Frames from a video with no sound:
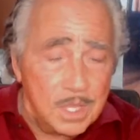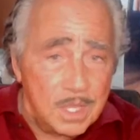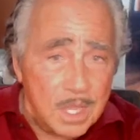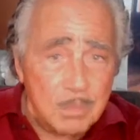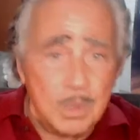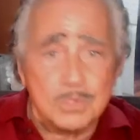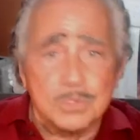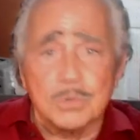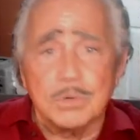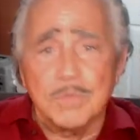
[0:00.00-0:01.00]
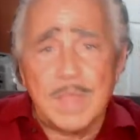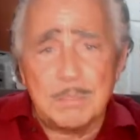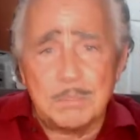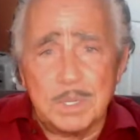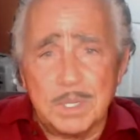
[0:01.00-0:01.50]
I'm also
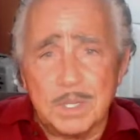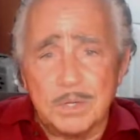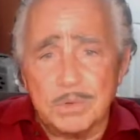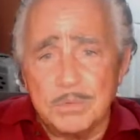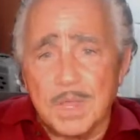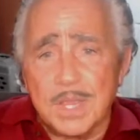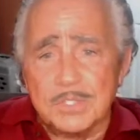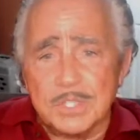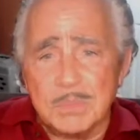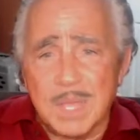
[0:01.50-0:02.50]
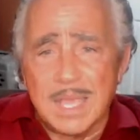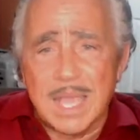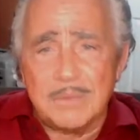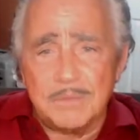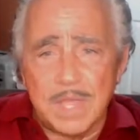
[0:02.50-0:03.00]
revamping and revising my
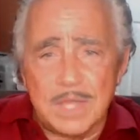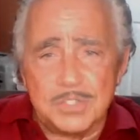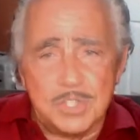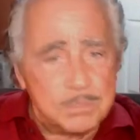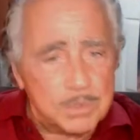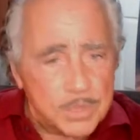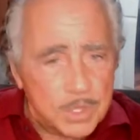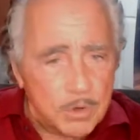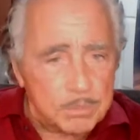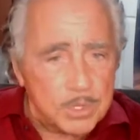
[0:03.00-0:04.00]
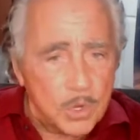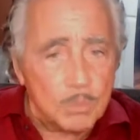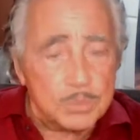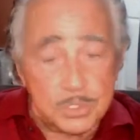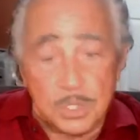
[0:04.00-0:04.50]
advanced hypnotherapy
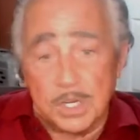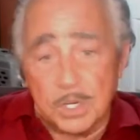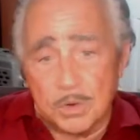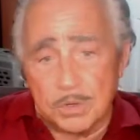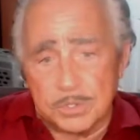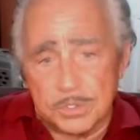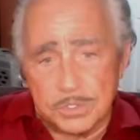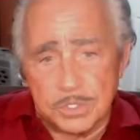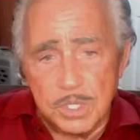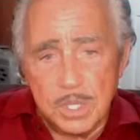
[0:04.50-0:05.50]
home study courses